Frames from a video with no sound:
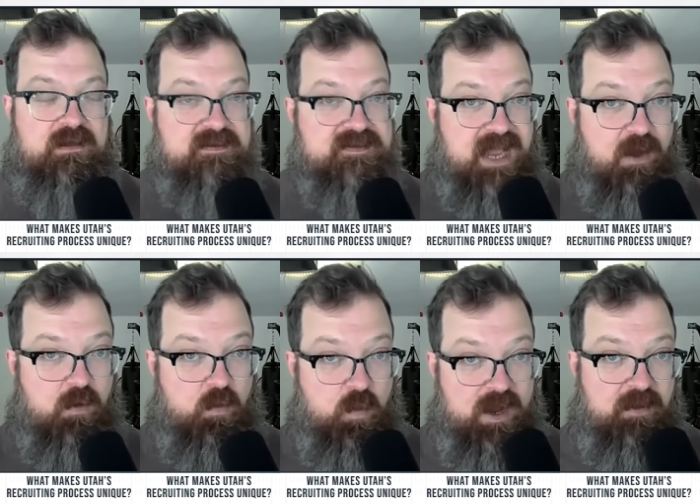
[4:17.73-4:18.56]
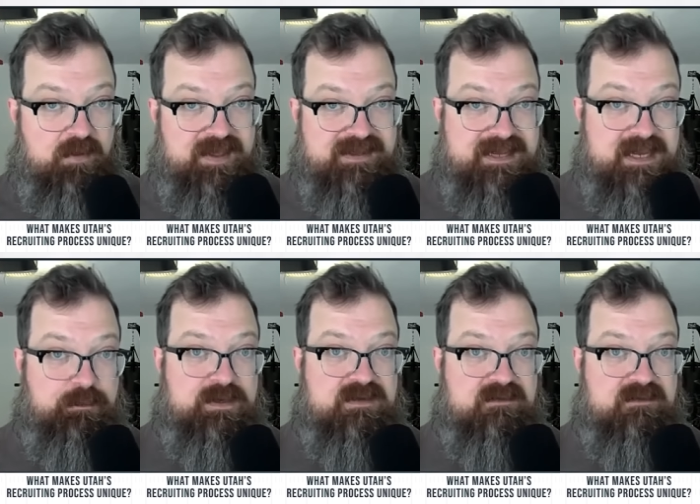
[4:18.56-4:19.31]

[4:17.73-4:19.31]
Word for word: is how well they keep and